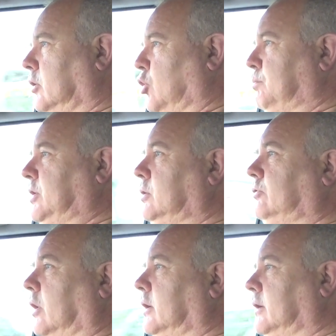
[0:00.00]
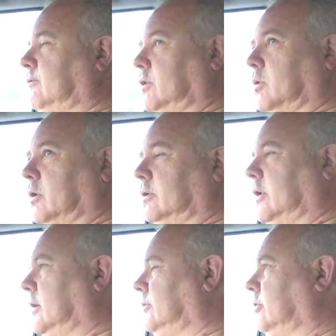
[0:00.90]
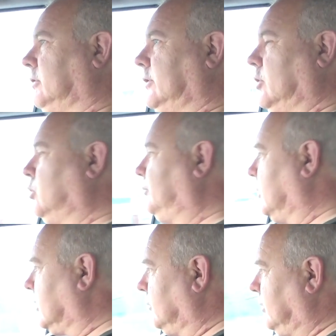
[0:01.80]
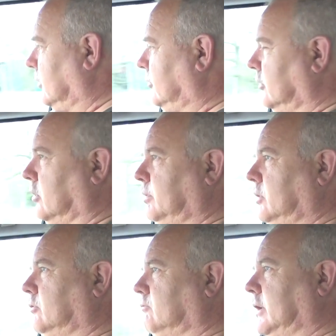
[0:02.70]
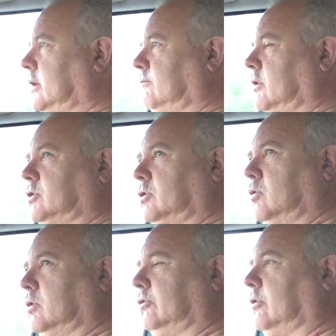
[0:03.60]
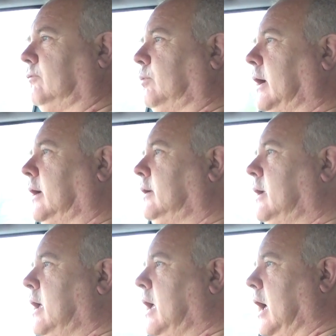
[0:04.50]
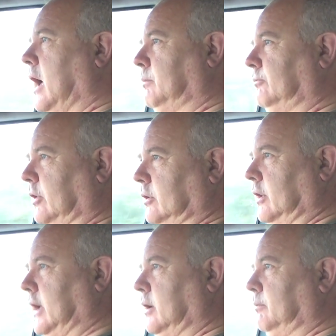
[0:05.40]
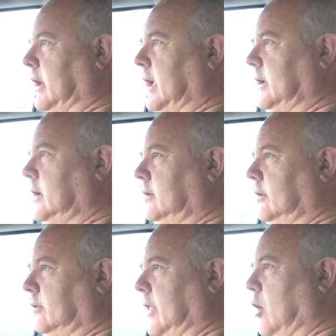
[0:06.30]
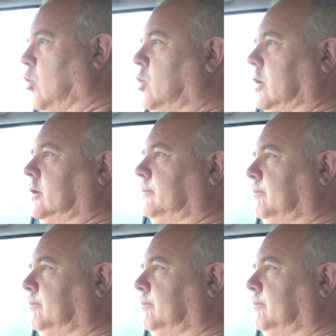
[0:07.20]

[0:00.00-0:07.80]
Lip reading: computer, if you want, the Hauptwerk computer, the computer running the virtual organ software, so that they can play that organ.